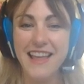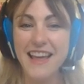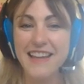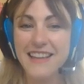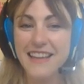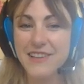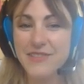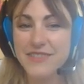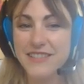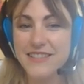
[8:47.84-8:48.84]
At the end
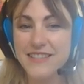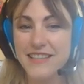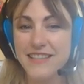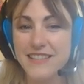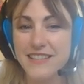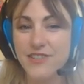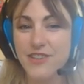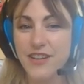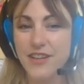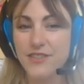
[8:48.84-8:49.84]
of this lesson, you're
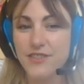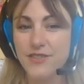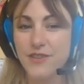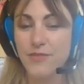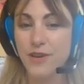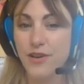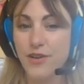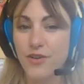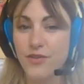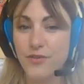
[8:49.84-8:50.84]
going to do a
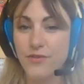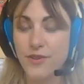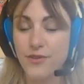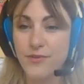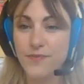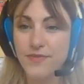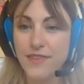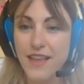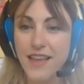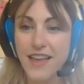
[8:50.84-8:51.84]
monologue review.
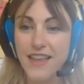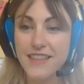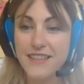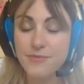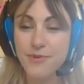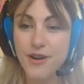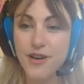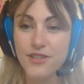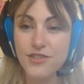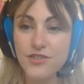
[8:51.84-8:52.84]
In this
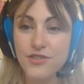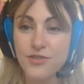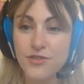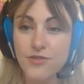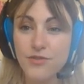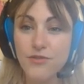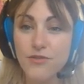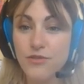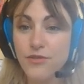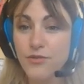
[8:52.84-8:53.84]
part, you
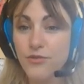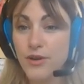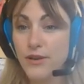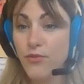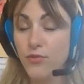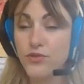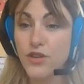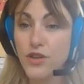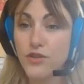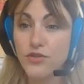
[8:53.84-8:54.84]
would have
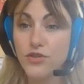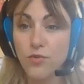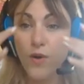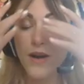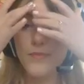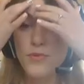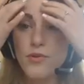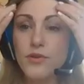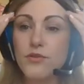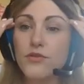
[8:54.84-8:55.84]
also used your
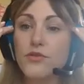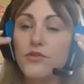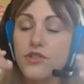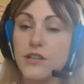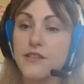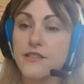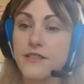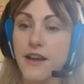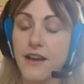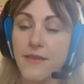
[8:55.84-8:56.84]
whiteboard to
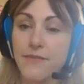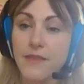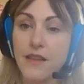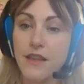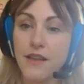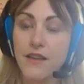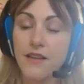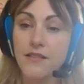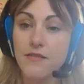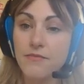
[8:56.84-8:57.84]
just
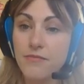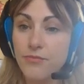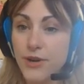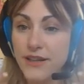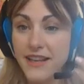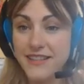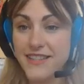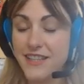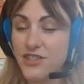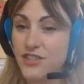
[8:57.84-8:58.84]
bring their
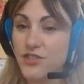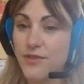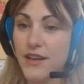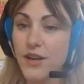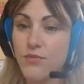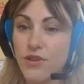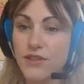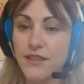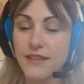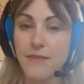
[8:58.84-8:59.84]
attention to any
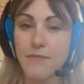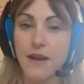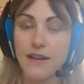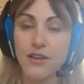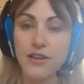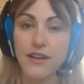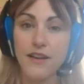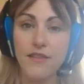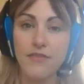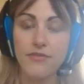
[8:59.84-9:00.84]
words that they might not
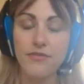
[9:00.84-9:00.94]
have